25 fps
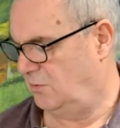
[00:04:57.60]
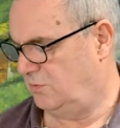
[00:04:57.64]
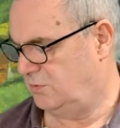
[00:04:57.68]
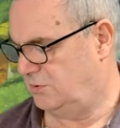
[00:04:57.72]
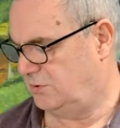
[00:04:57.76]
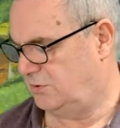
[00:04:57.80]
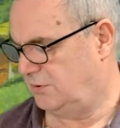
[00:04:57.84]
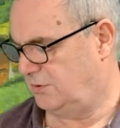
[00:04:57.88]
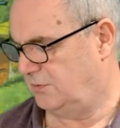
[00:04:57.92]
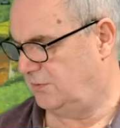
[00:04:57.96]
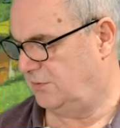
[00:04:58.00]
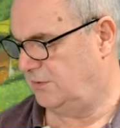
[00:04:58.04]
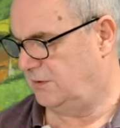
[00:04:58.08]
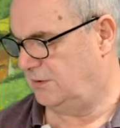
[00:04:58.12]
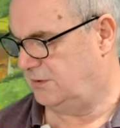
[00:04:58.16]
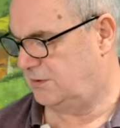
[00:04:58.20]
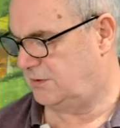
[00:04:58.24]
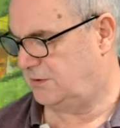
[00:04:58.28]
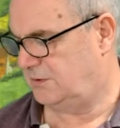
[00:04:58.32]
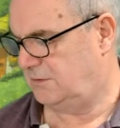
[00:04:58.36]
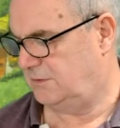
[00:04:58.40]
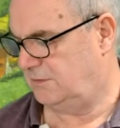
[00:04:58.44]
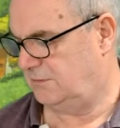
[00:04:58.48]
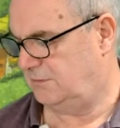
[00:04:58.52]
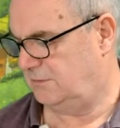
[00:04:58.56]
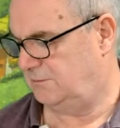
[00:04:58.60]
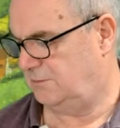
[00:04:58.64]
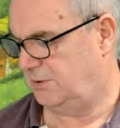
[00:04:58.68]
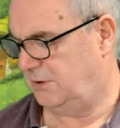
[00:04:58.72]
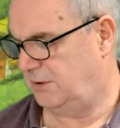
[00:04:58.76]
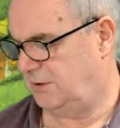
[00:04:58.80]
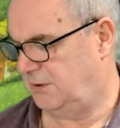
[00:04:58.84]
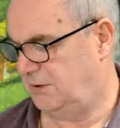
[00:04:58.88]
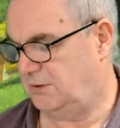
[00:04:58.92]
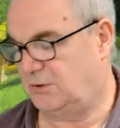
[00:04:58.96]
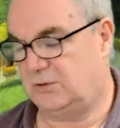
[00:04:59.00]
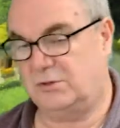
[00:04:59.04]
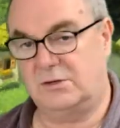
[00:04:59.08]
Who's on this
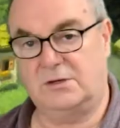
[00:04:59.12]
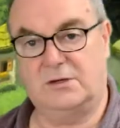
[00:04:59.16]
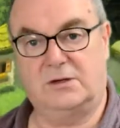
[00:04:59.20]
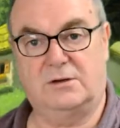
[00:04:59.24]
page